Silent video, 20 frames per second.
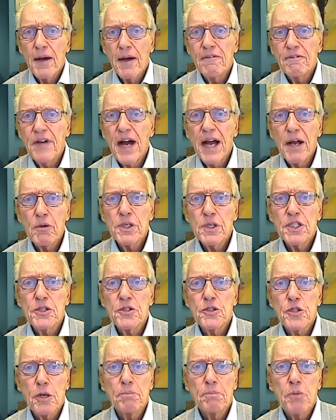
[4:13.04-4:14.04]
viruses
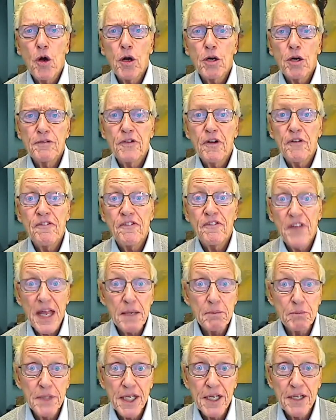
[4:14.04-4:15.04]
are part of a
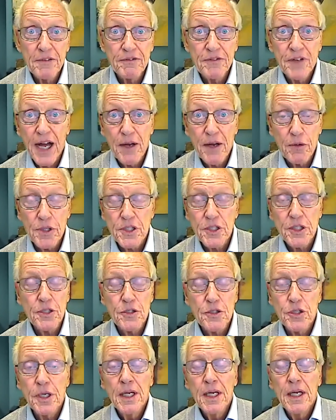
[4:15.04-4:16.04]
family of
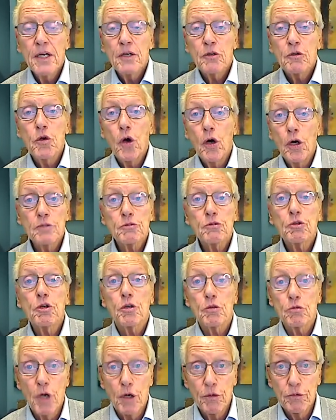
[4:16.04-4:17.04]
viruses called
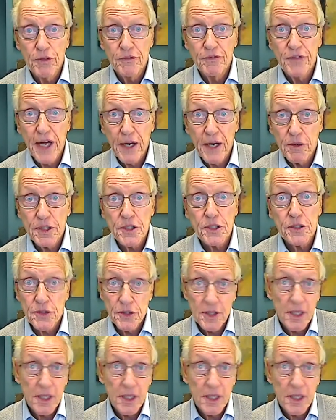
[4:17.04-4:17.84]
coronaviruses.